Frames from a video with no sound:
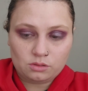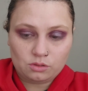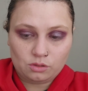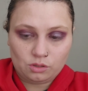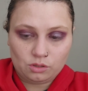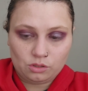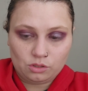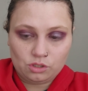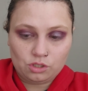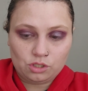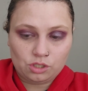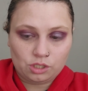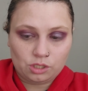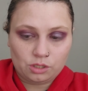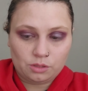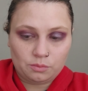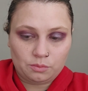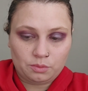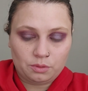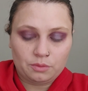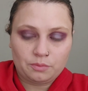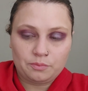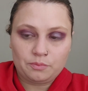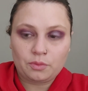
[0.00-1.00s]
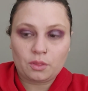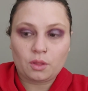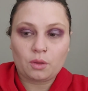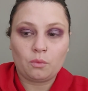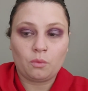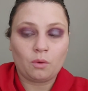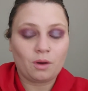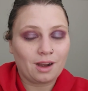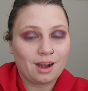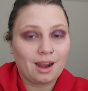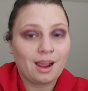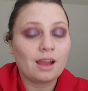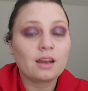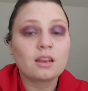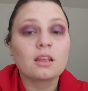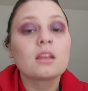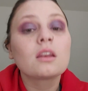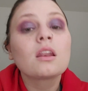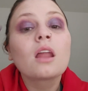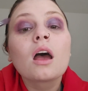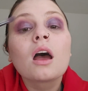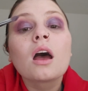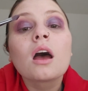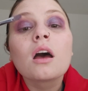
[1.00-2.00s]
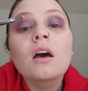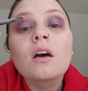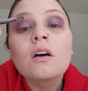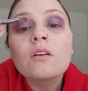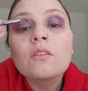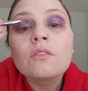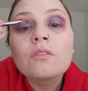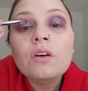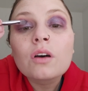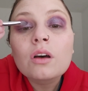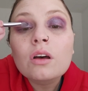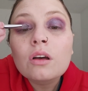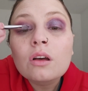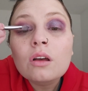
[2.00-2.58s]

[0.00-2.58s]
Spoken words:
or the ship where I didn't have